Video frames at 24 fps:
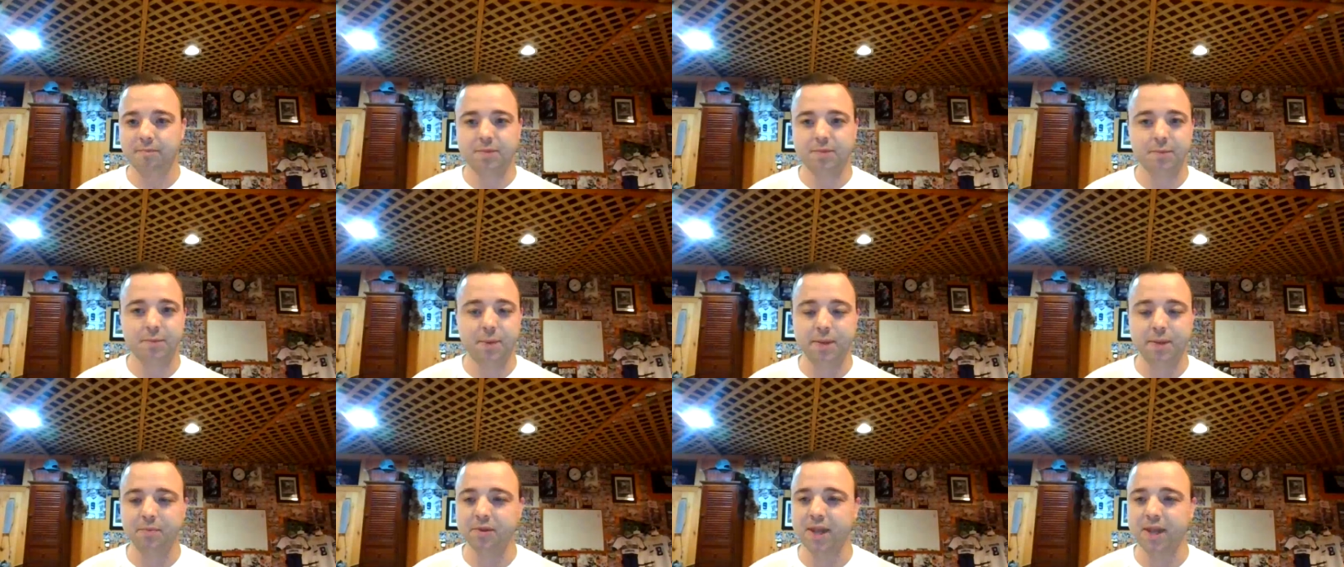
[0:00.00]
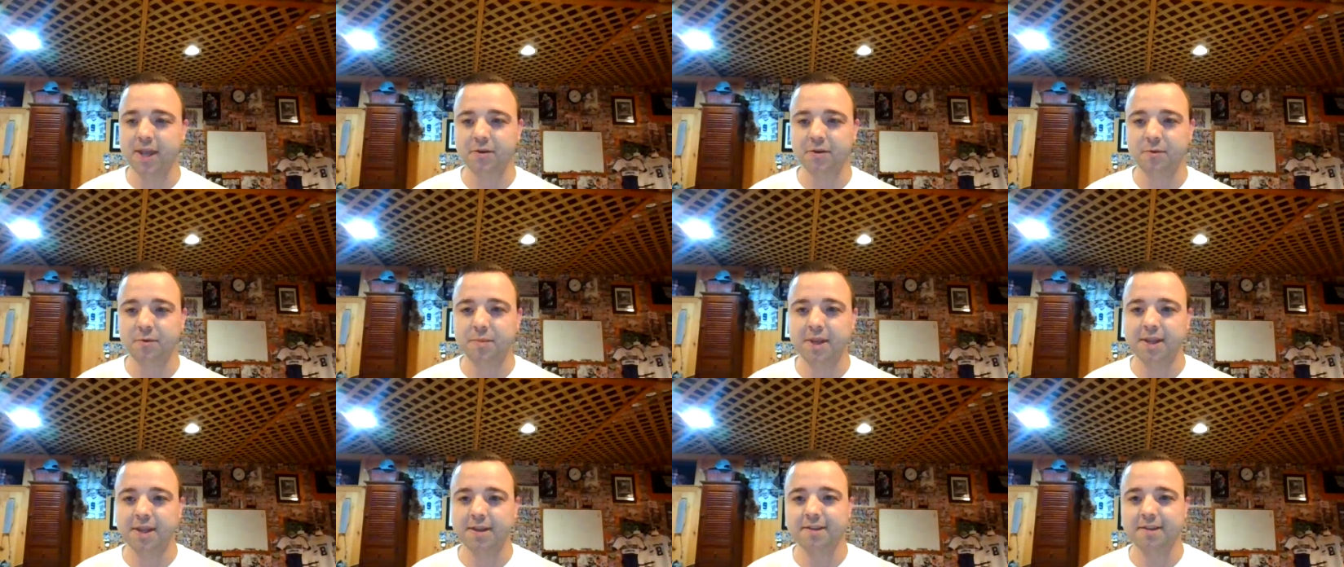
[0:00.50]
the people that
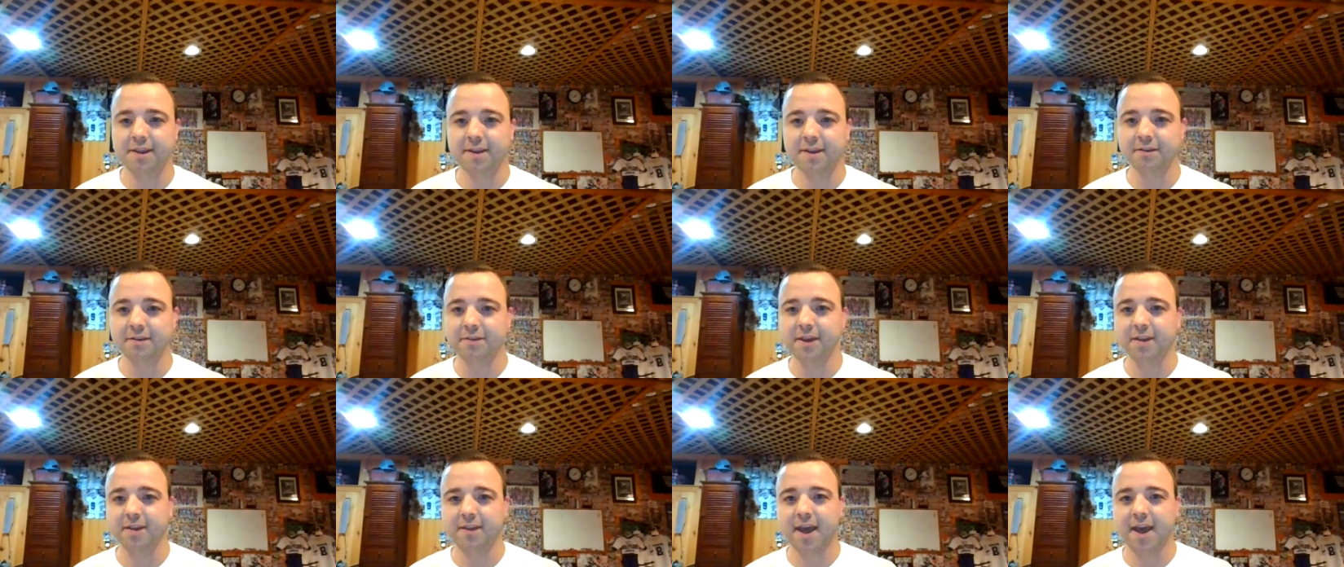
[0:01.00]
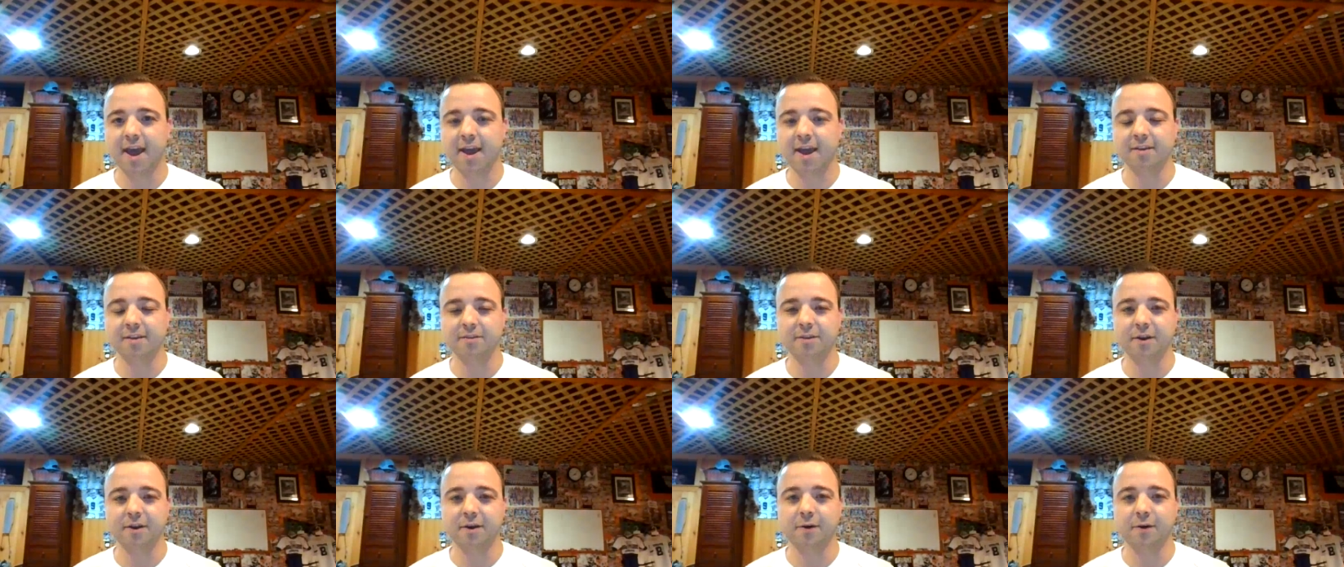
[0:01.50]
you meet and things like
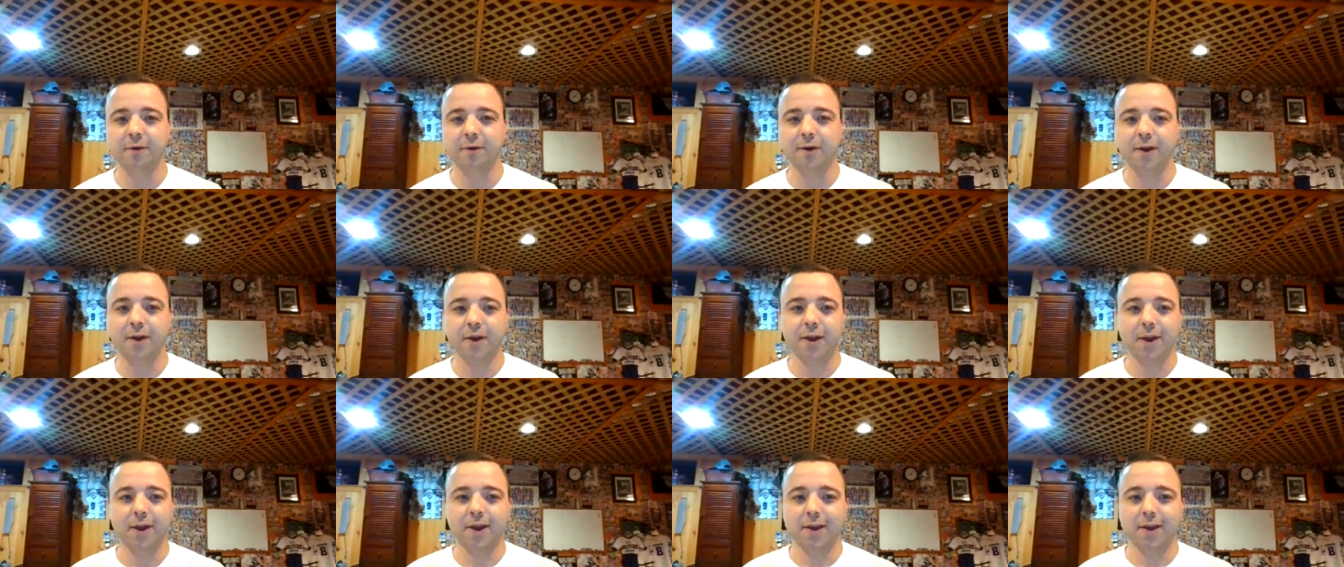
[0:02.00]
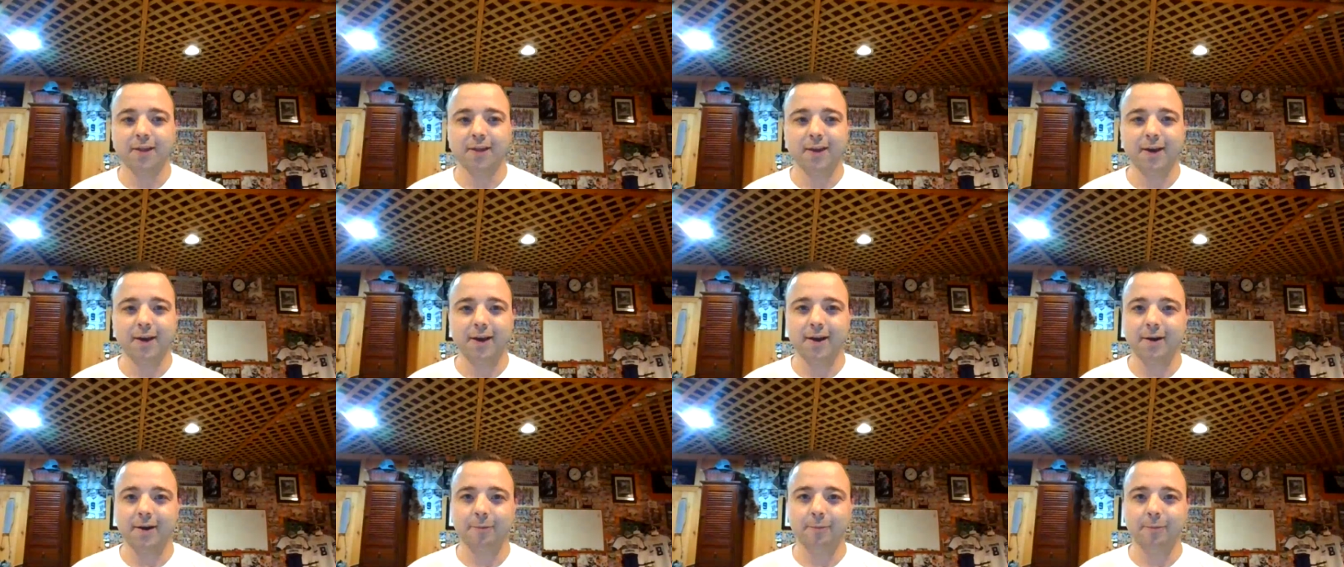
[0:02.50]
that. So
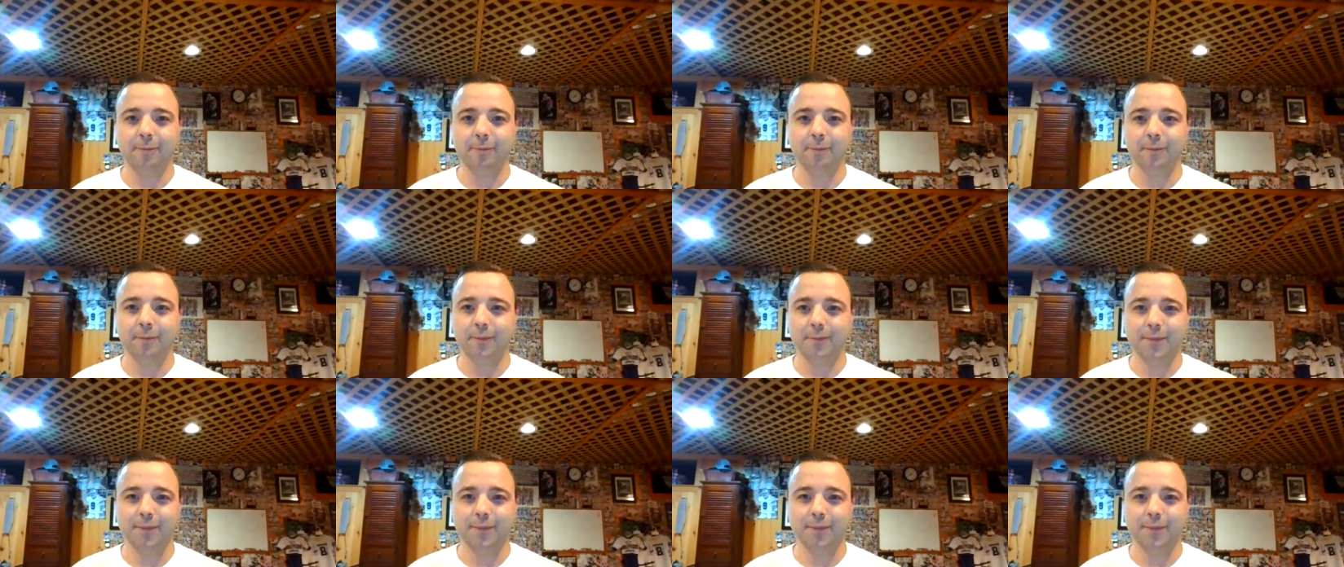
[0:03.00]
um,